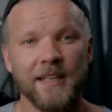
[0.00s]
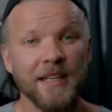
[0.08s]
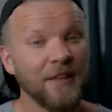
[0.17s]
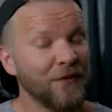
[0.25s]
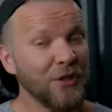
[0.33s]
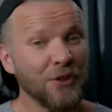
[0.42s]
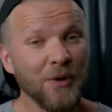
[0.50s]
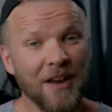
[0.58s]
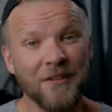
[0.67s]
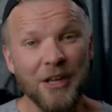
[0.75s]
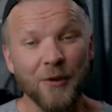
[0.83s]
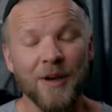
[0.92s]
And if you do
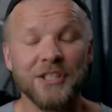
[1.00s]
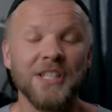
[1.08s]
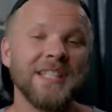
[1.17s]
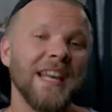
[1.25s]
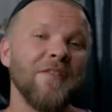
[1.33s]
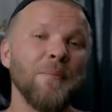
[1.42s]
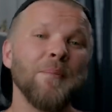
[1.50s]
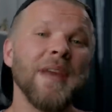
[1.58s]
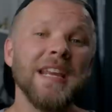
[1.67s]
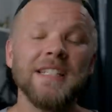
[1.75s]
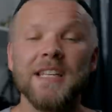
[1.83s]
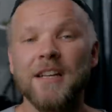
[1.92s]
have any questions, they have
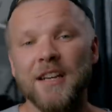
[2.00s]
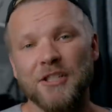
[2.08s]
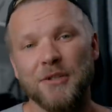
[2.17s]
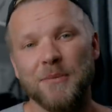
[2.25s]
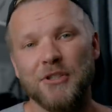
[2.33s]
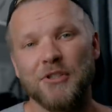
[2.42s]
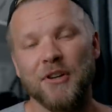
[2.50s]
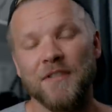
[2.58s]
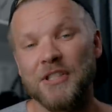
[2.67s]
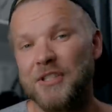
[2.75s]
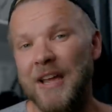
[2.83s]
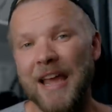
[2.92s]
amazing customer
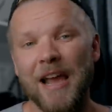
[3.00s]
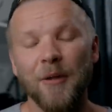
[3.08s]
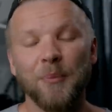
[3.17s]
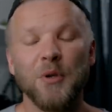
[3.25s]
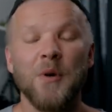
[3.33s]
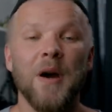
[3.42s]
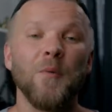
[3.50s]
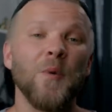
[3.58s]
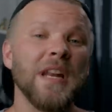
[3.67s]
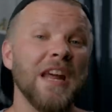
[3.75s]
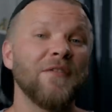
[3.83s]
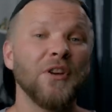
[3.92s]
service to help you out
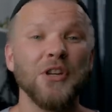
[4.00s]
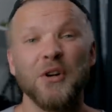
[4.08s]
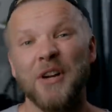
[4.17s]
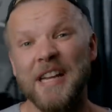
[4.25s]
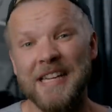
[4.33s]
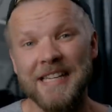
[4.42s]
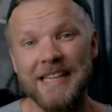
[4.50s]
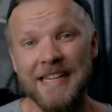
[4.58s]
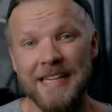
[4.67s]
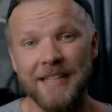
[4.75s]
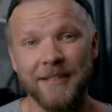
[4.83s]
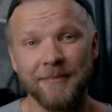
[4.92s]
whenever you're in
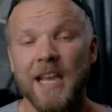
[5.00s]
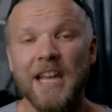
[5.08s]
need.